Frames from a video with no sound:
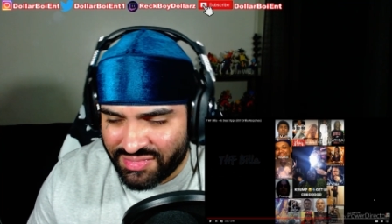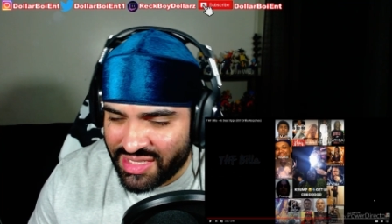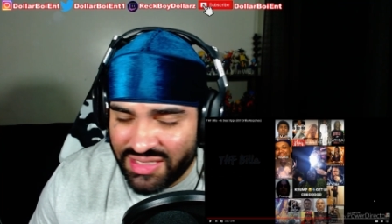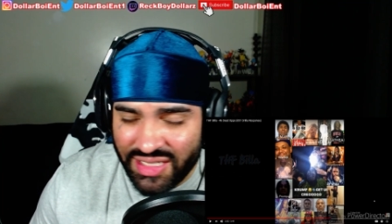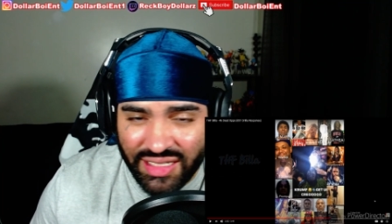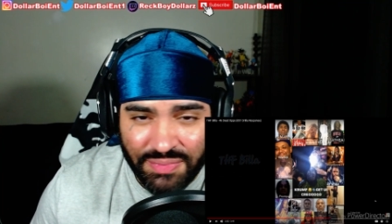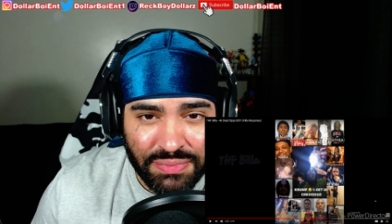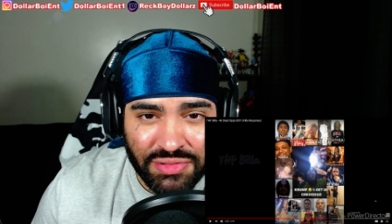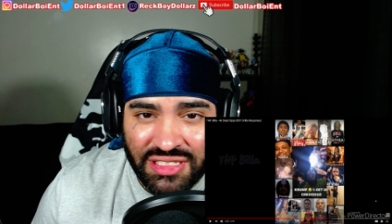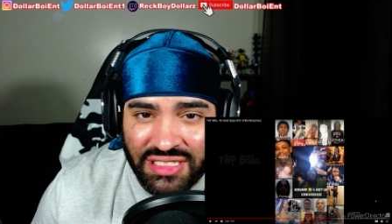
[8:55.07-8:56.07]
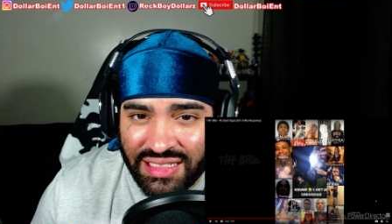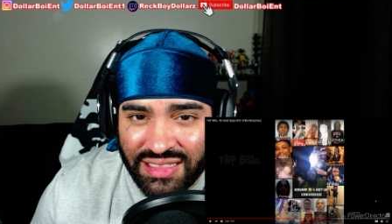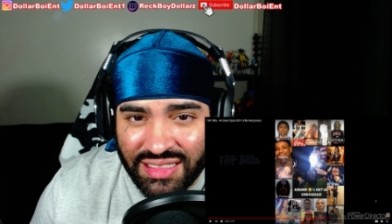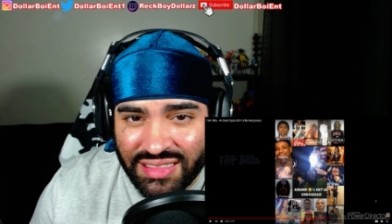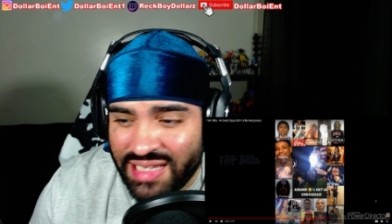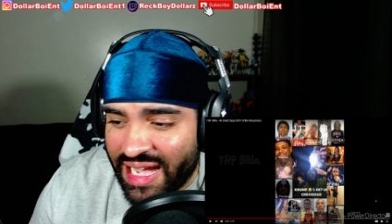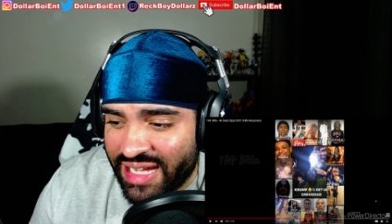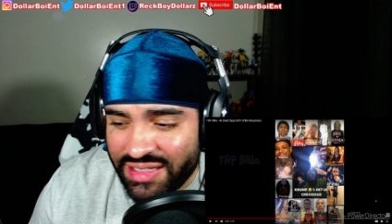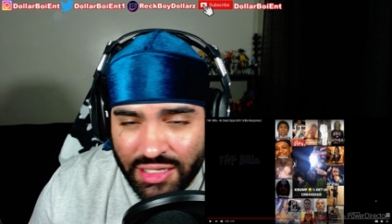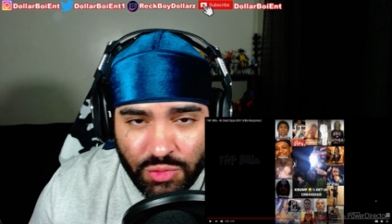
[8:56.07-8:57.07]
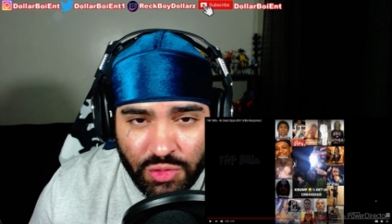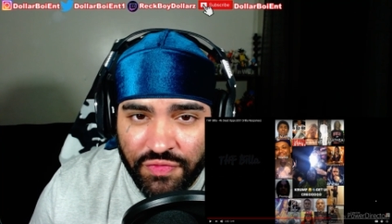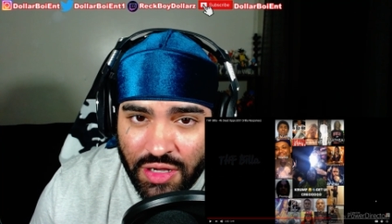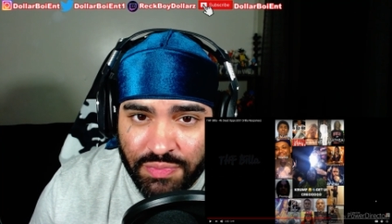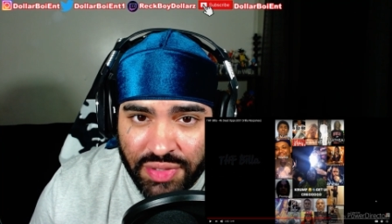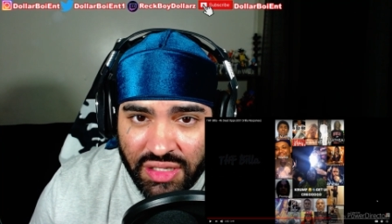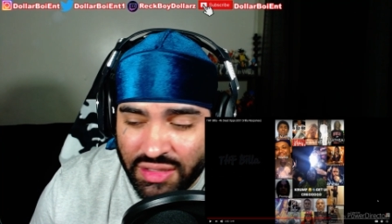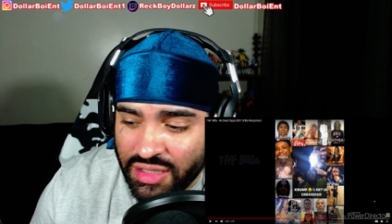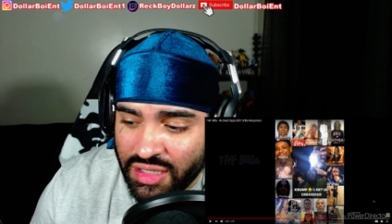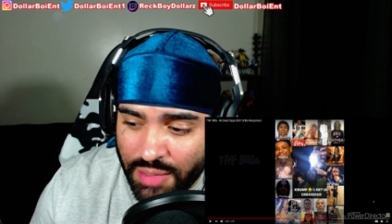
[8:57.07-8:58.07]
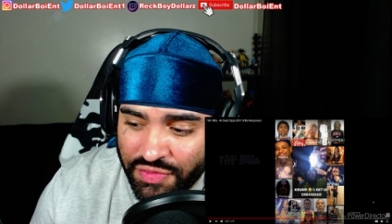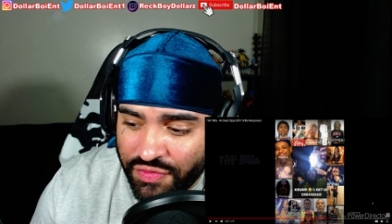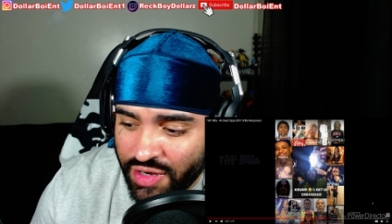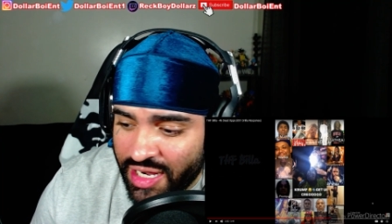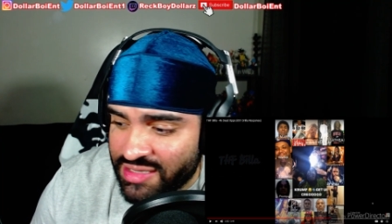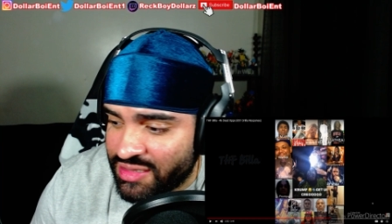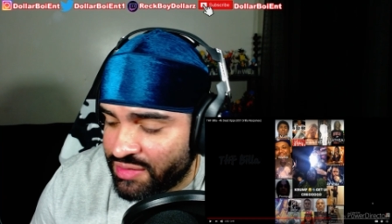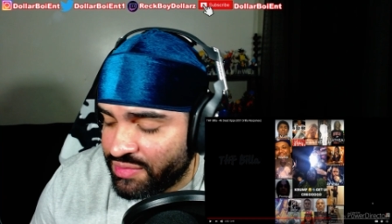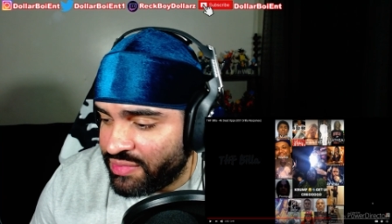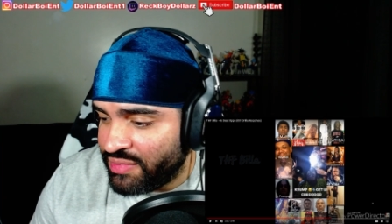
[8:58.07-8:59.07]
He said, people say the good die young. Well, fuck being good, I'ma fry some